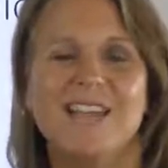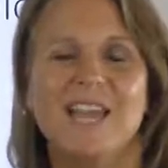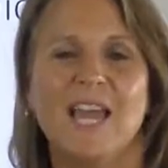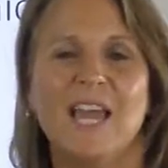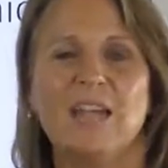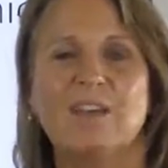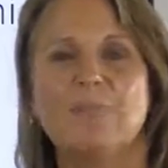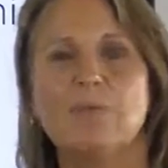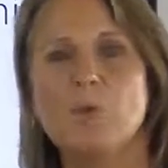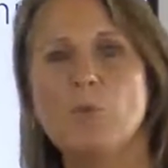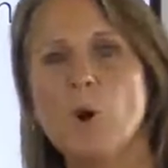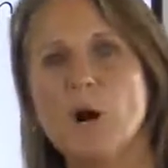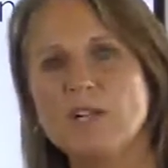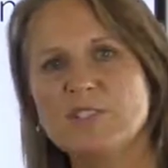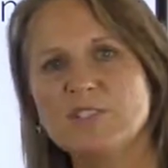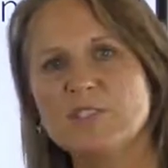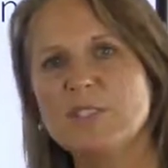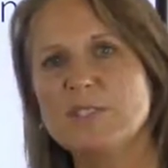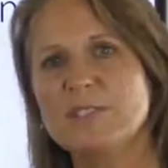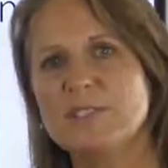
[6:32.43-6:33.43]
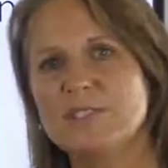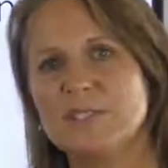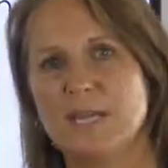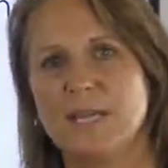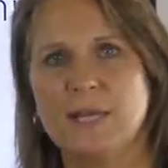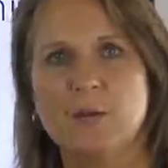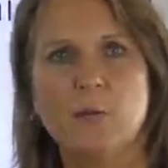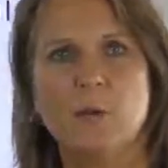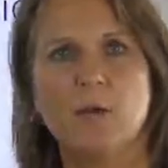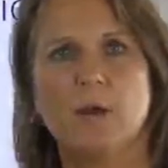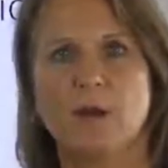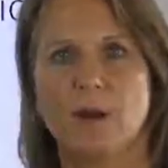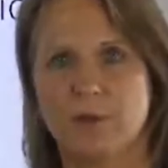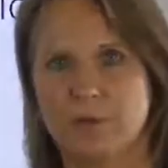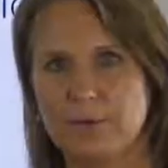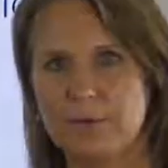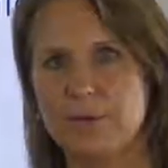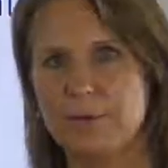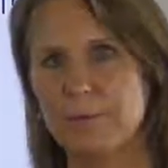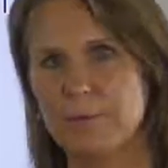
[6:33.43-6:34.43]
And if you're watching this anywhere
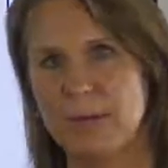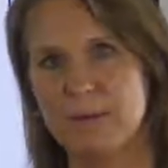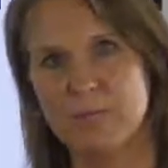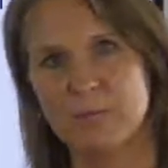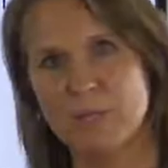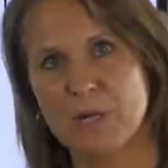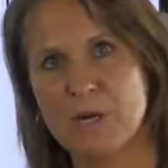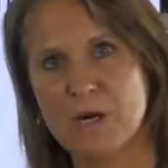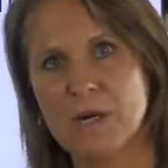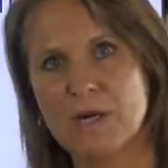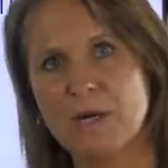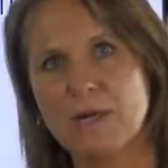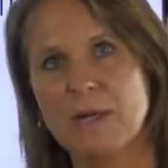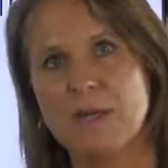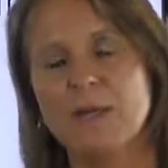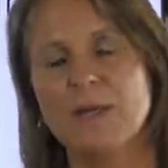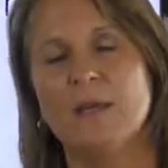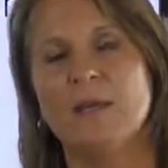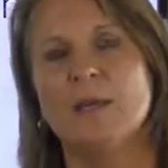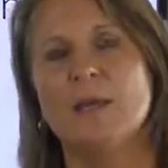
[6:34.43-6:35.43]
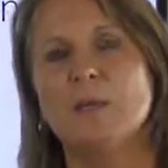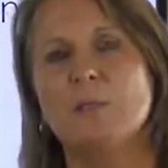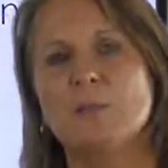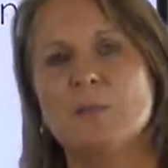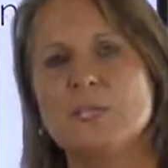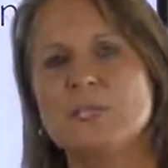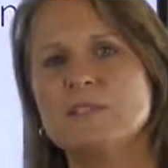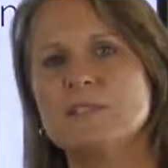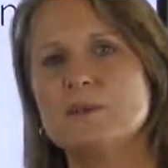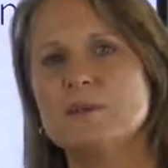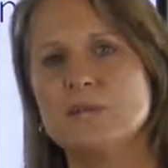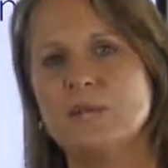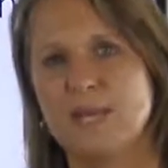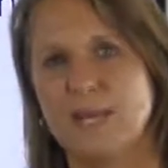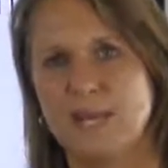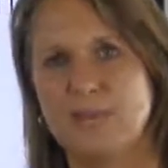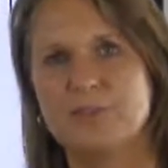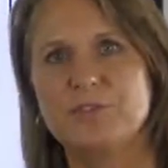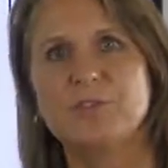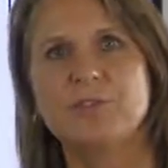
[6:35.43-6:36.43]
other than my blog, please go to
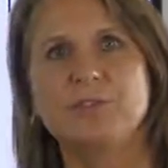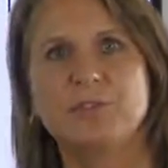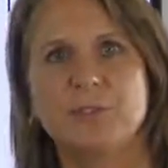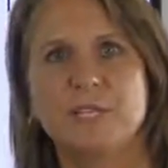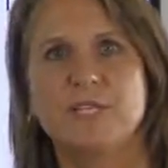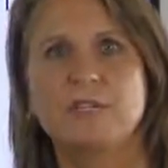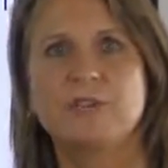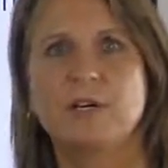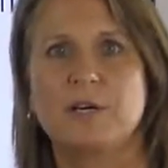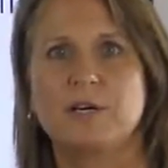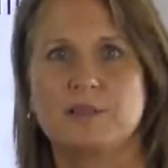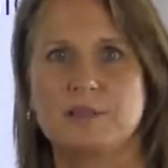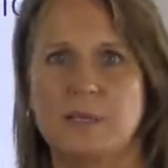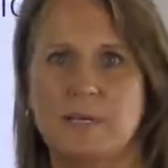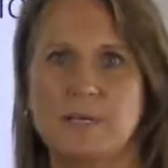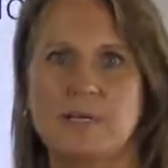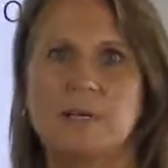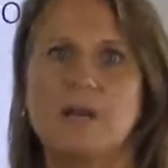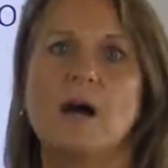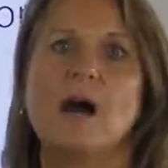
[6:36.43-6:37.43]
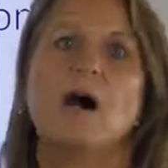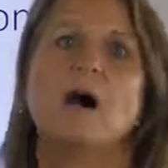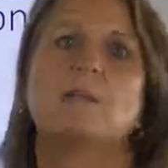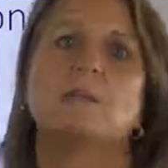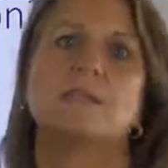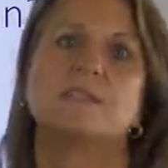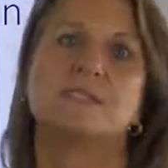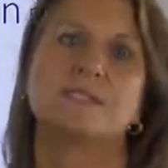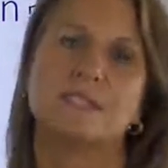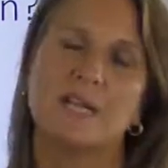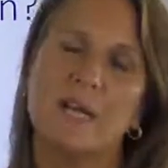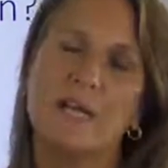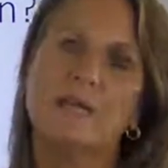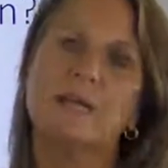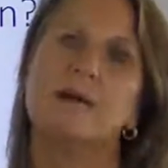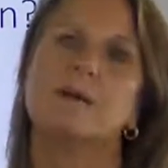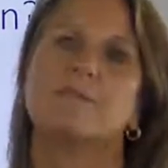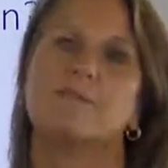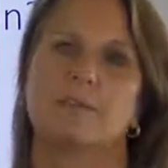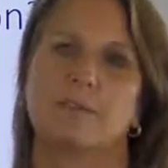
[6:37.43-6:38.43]
cancerstraighttalk.com and sign
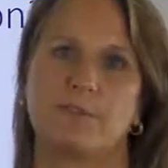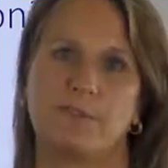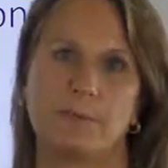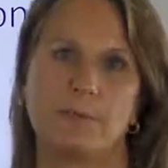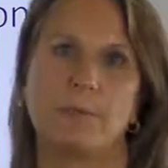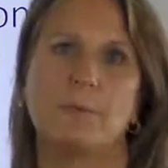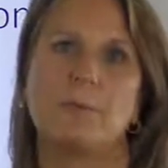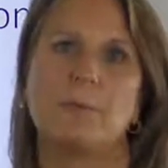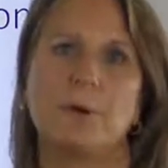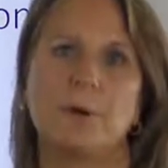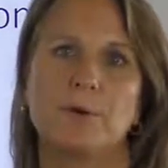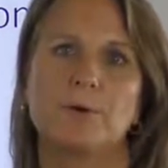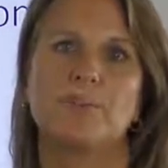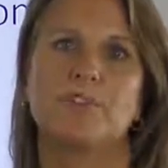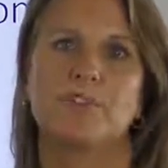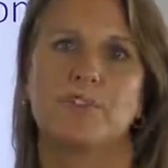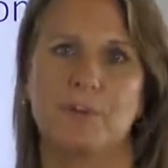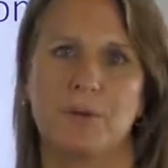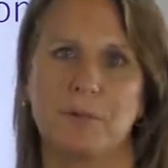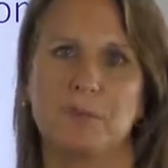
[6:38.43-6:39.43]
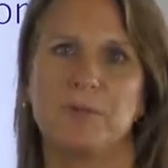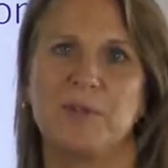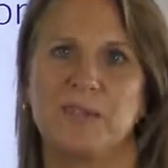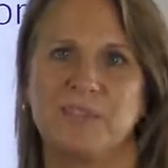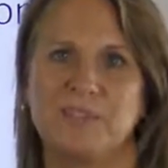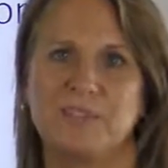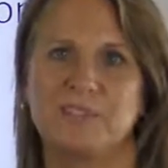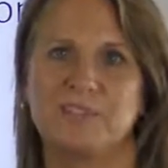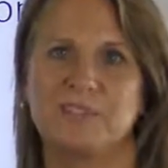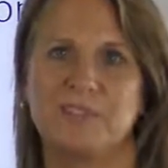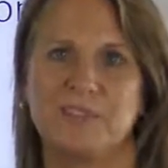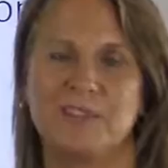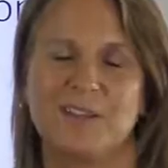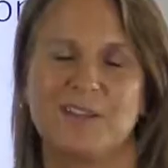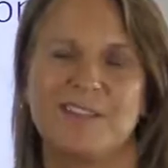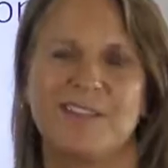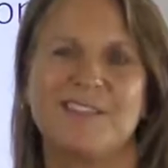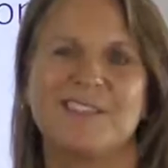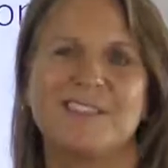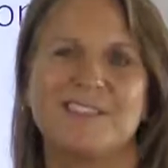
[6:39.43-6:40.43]
up for further posts and updates.
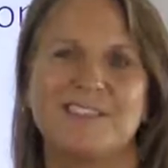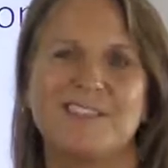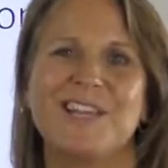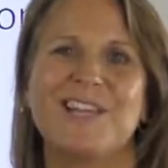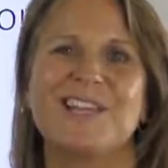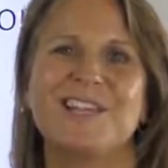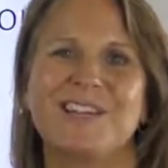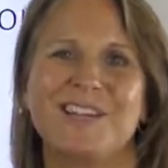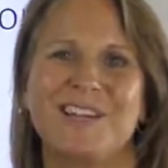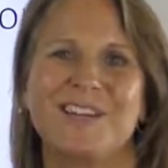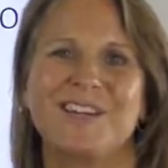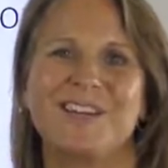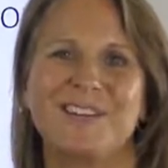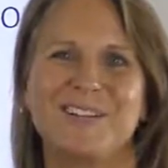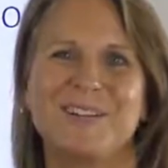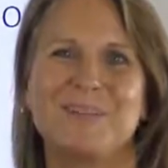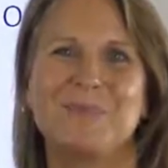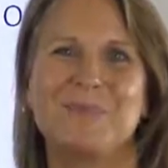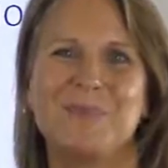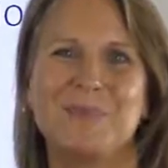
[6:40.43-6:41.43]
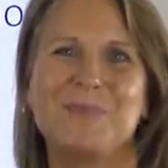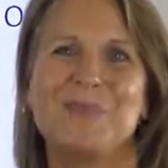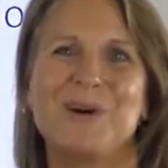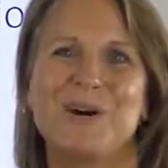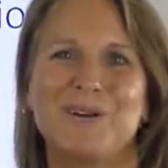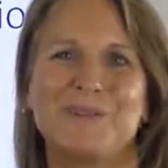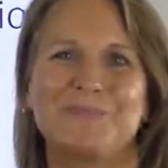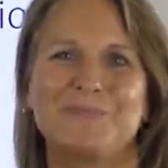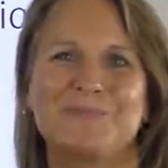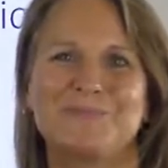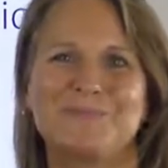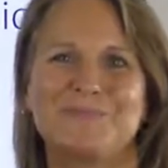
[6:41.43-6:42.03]
Take care and be well.